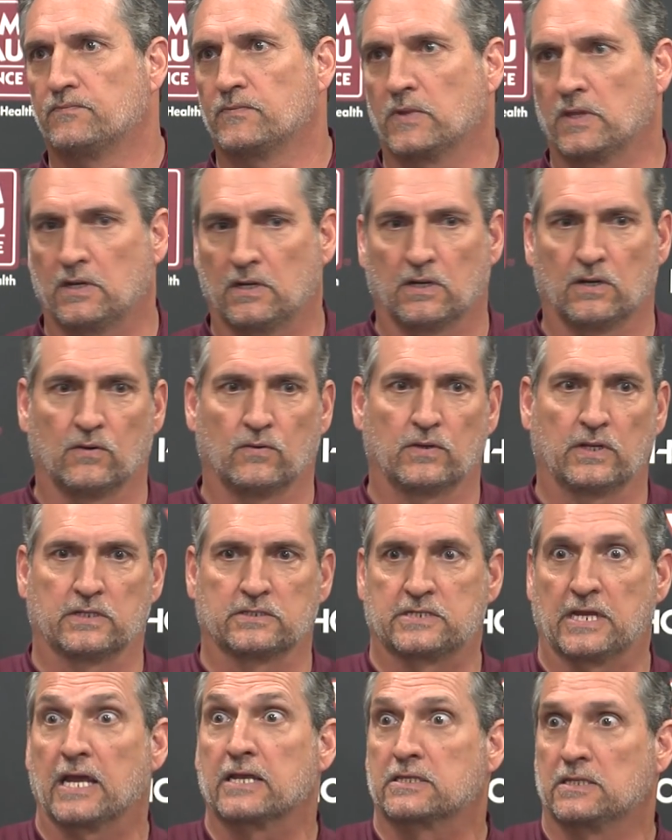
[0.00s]
you know,
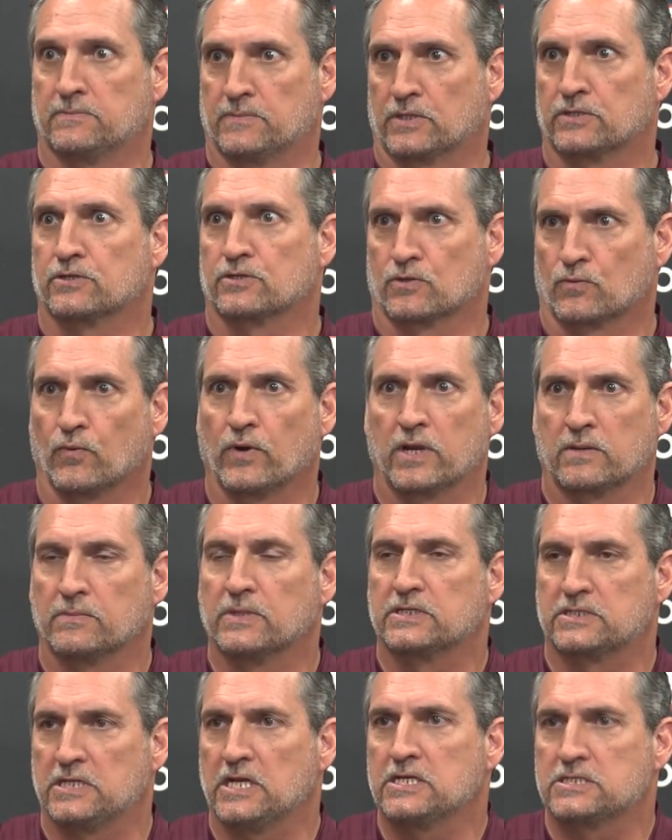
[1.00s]
and take them under their wing,
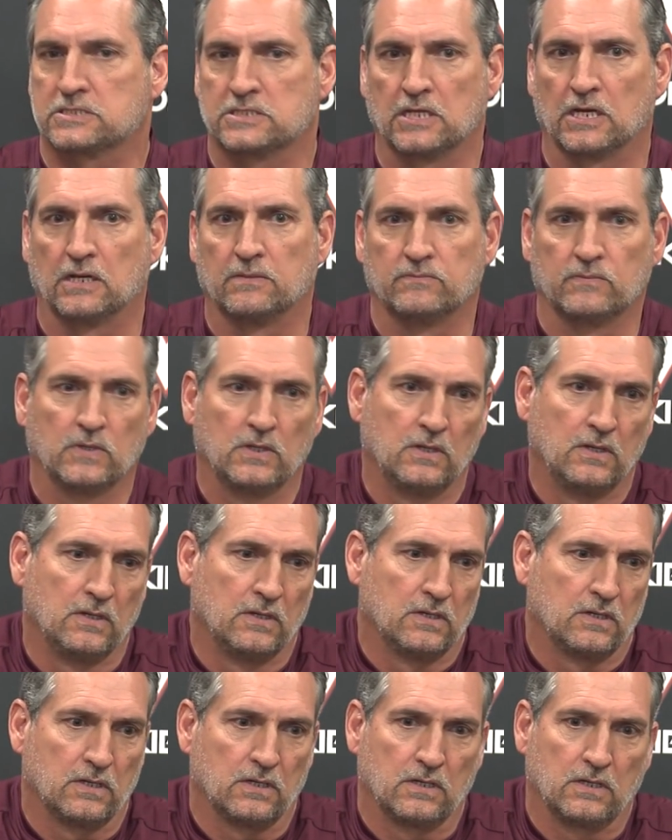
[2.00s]
but teach them
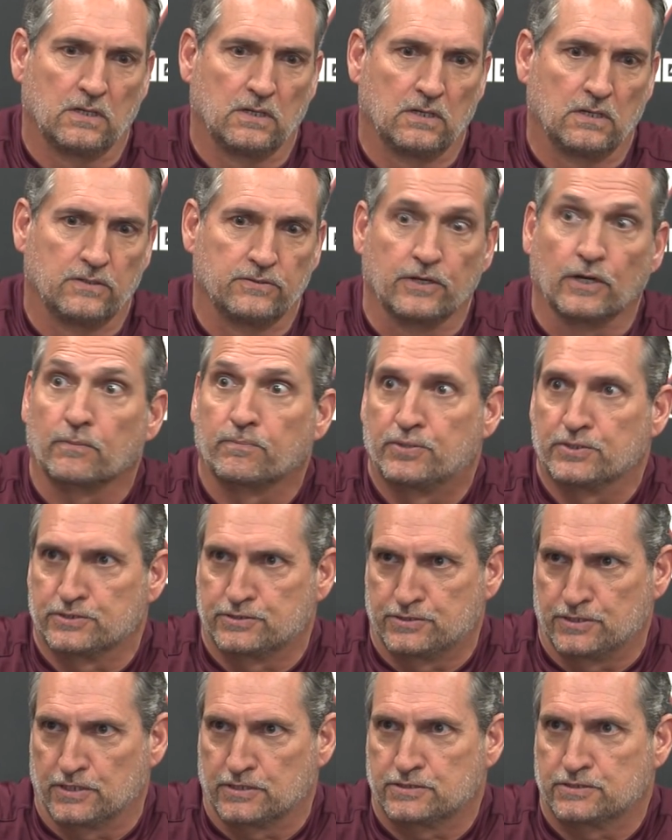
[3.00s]
their
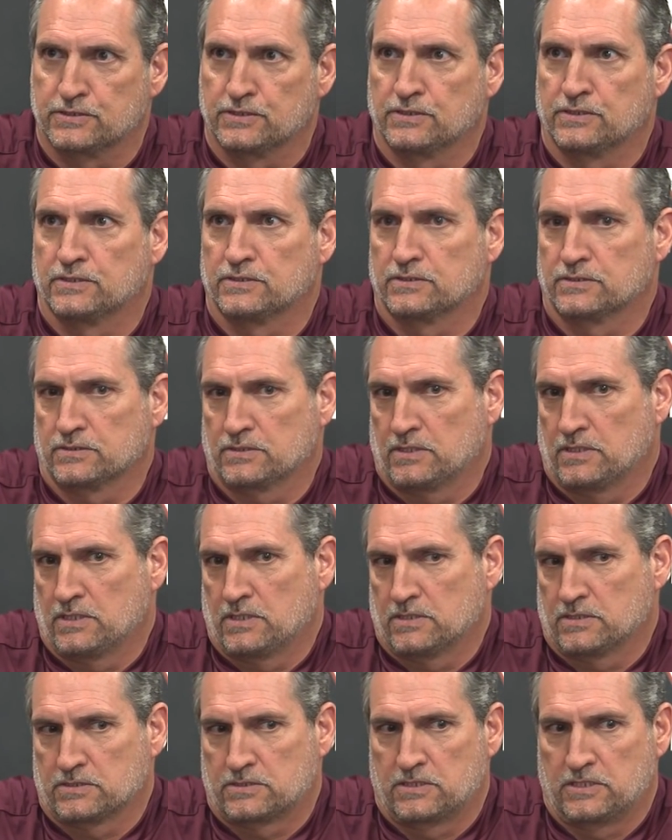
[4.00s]
position
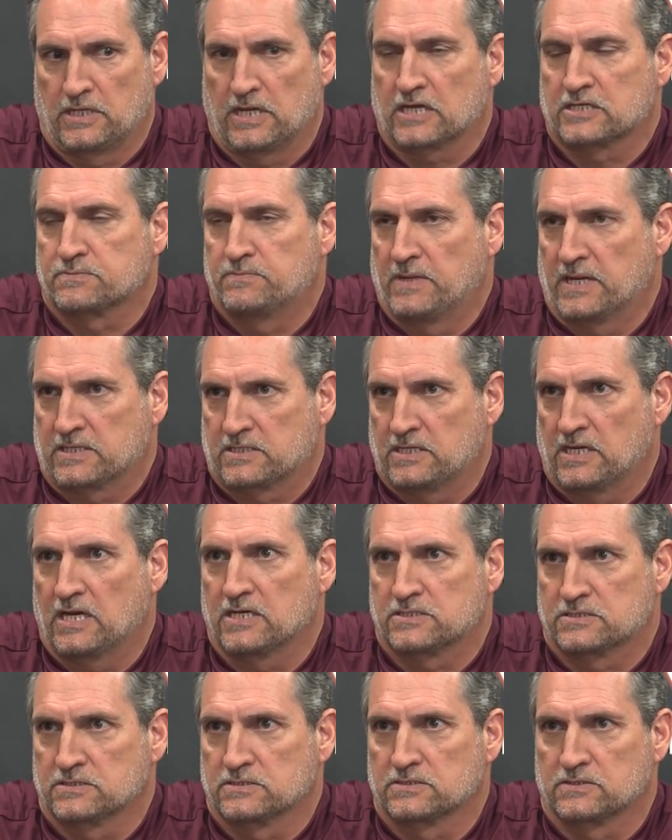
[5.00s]
and the
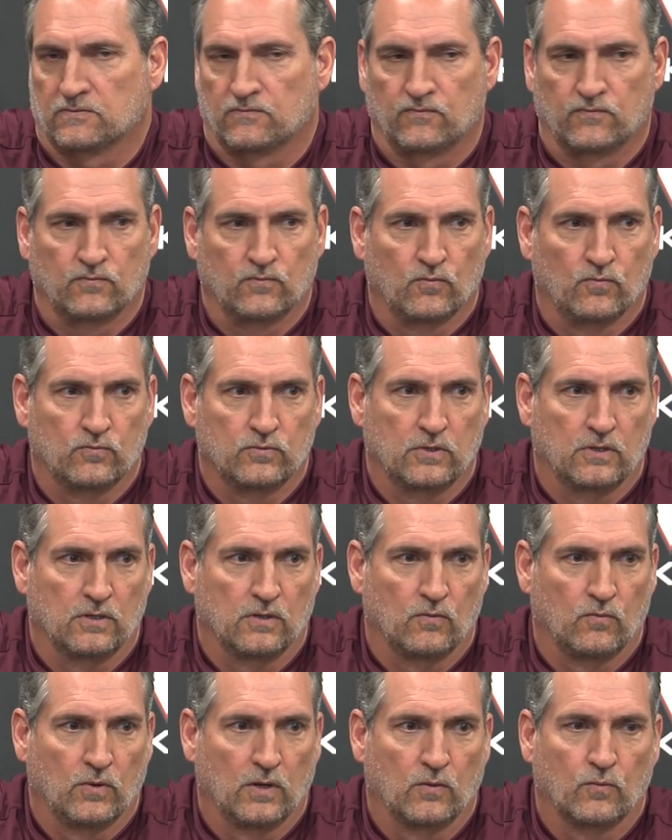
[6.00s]
expectations of, you
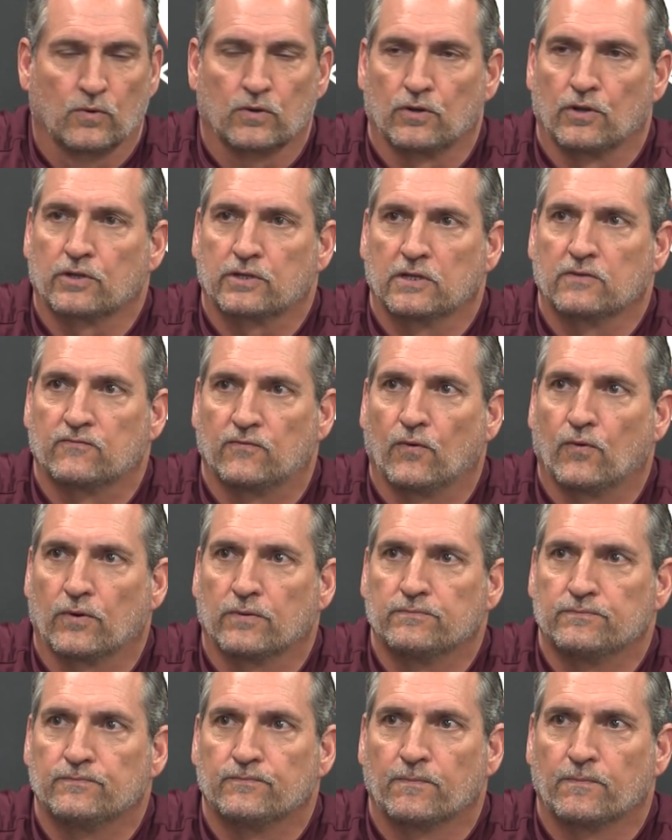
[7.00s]
know, what we're looking for.